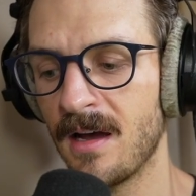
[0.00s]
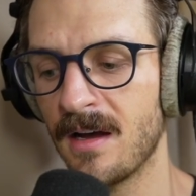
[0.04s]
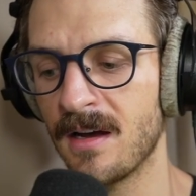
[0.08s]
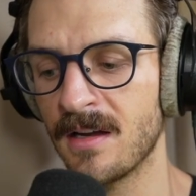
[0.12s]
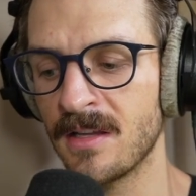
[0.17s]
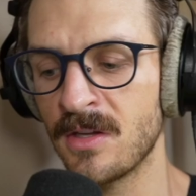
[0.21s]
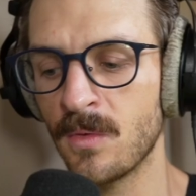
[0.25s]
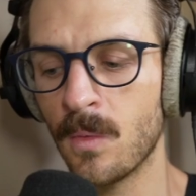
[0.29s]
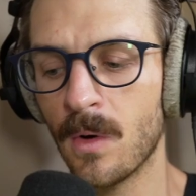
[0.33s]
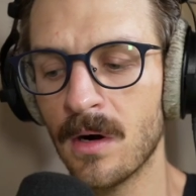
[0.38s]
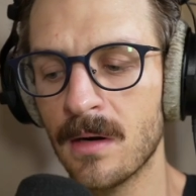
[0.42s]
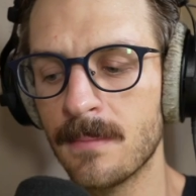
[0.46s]
Uh,
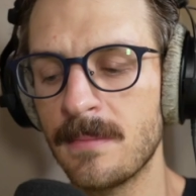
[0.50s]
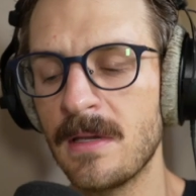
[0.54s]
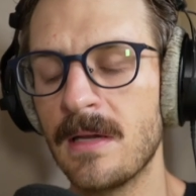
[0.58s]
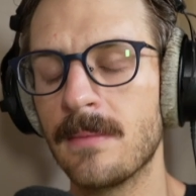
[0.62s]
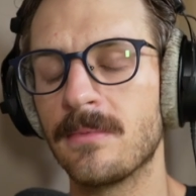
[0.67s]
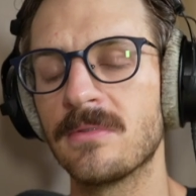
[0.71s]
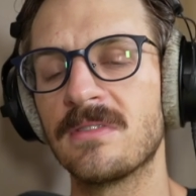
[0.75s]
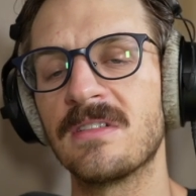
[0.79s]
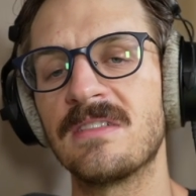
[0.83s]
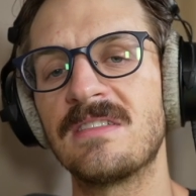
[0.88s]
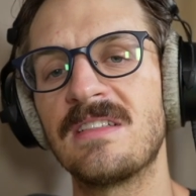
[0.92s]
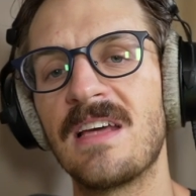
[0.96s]
you want to be
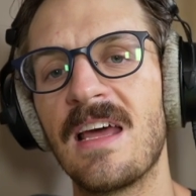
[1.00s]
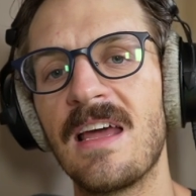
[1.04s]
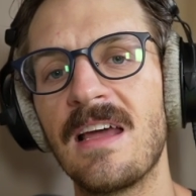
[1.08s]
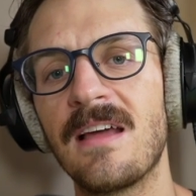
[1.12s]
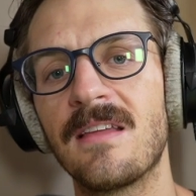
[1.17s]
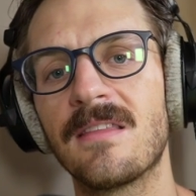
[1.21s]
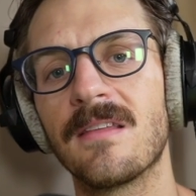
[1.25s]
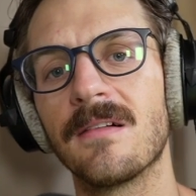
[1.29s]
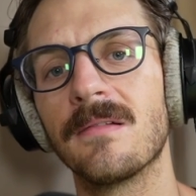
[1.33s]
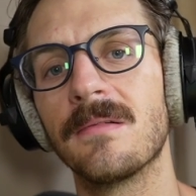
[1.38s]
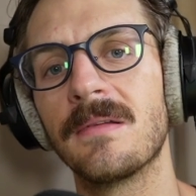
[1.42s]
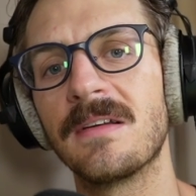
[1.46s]
able to
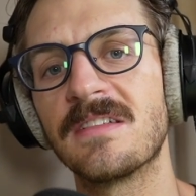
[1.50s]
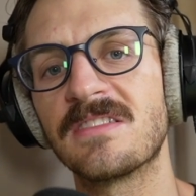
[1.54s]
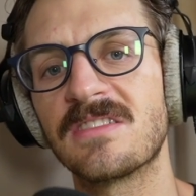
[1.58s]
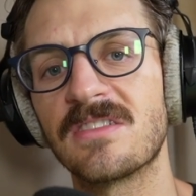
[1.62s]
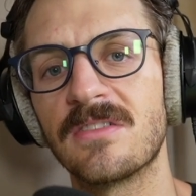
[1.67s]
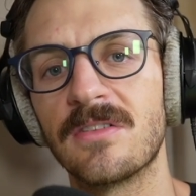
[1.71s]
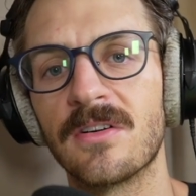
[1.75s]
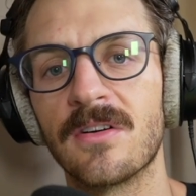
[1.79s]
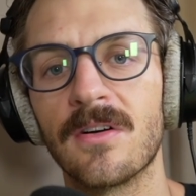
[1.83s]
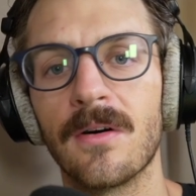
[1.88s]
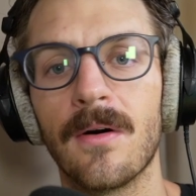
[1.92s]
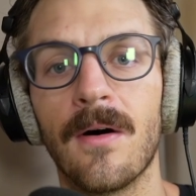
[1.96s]
take the
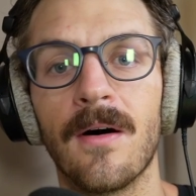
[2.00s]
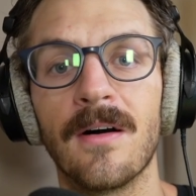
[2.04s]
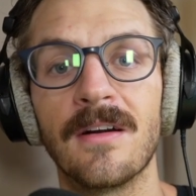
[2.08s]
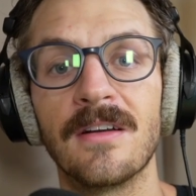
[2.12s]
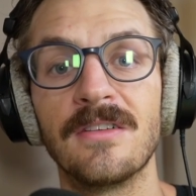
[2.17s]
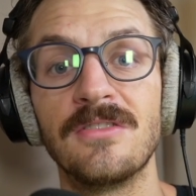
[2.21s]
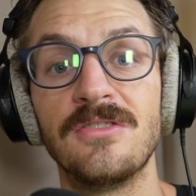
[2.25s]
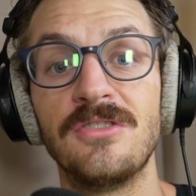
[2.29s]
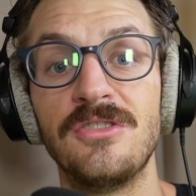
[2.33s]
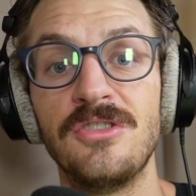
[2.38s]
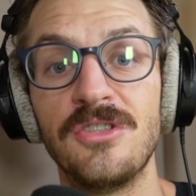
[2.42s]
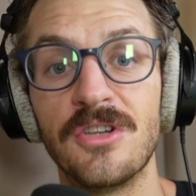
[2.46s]
listener on
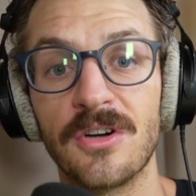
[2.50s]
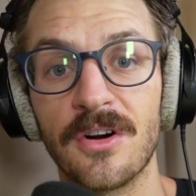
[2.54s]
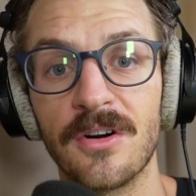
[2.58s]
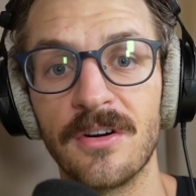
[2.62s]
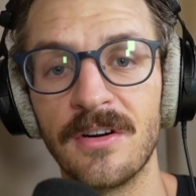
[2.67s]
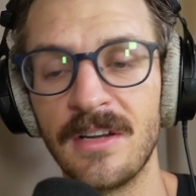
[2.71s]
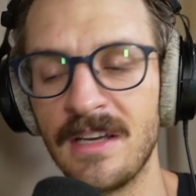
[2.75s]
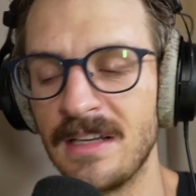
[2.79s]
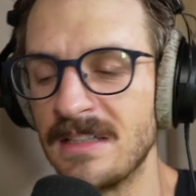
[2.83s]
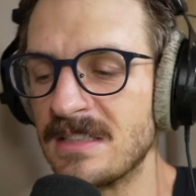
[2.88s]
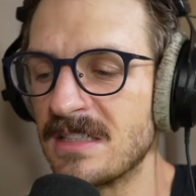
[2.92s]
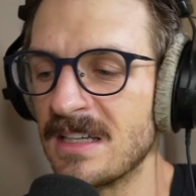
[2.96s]
a
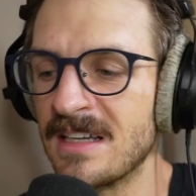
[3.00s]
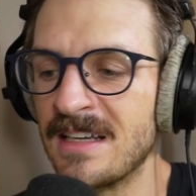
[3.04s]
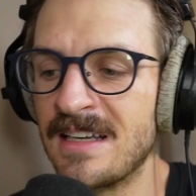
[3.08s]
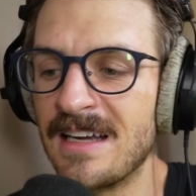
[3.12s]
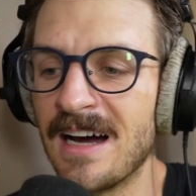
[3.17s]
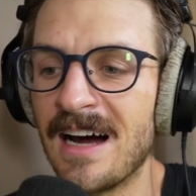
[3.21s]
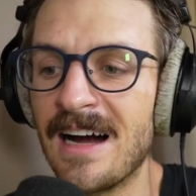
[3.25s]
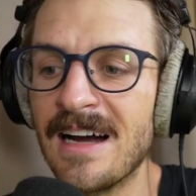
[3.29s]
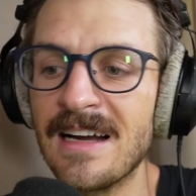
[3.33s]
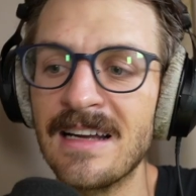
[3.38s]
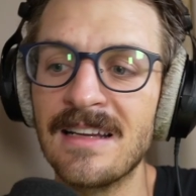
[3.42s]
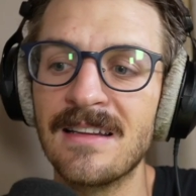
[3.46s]
journey, to
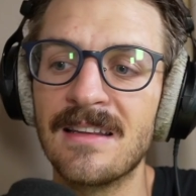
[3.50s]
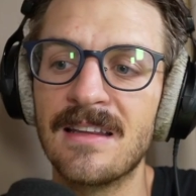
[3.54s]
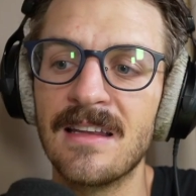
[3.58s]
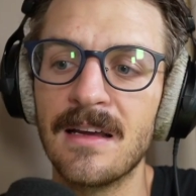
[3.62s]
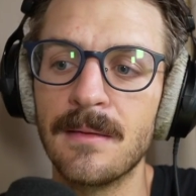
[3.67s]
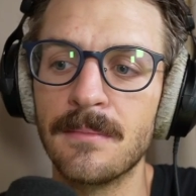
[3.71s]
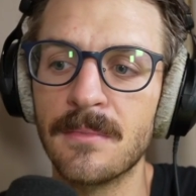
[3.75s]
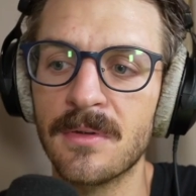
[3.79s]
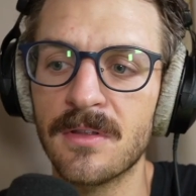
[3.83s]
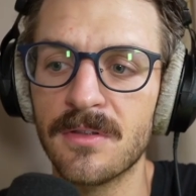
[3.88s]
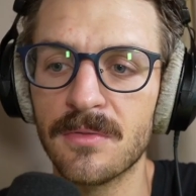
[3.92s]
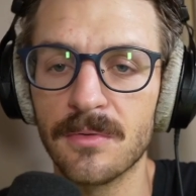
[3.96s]
guide
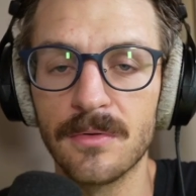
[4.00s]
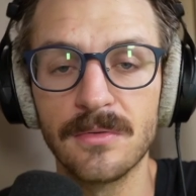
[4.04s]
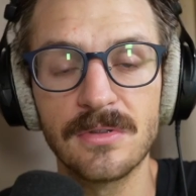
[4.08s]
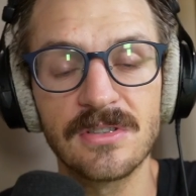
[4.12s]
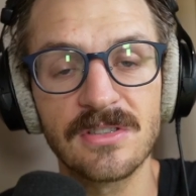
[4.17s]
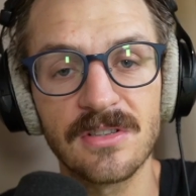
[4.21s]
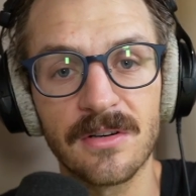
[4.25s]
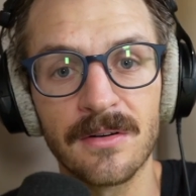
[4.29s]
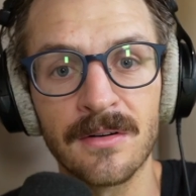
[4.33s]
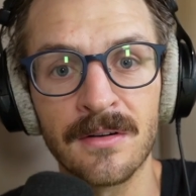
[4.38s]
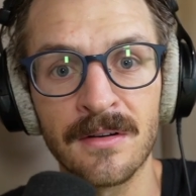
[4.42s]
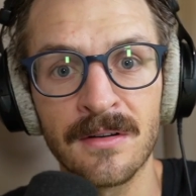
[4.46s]
them through
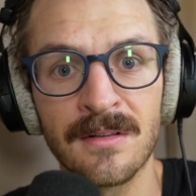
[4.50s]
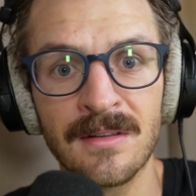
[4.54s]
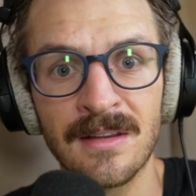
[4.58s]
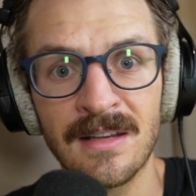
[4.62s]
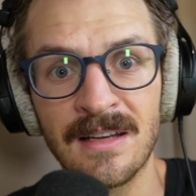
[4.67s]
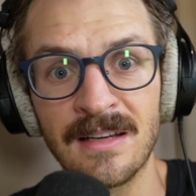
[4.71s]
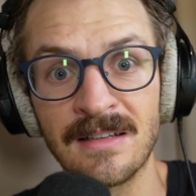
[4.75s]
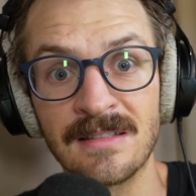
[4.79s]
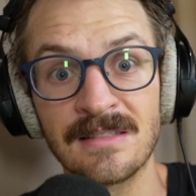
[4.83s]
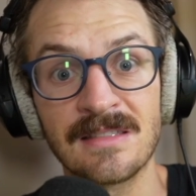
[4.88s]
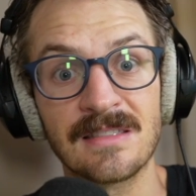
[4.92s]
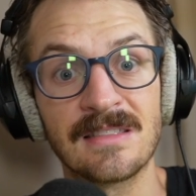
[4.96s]
certain
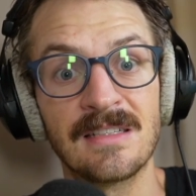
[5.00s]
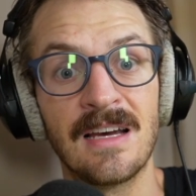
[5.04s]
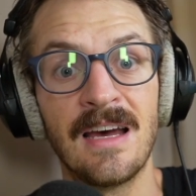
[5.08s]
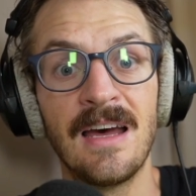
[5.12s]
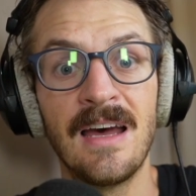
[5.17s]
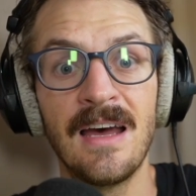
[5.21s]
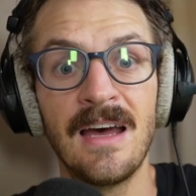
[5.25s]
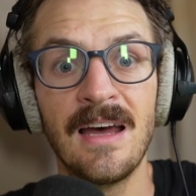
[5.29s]
things.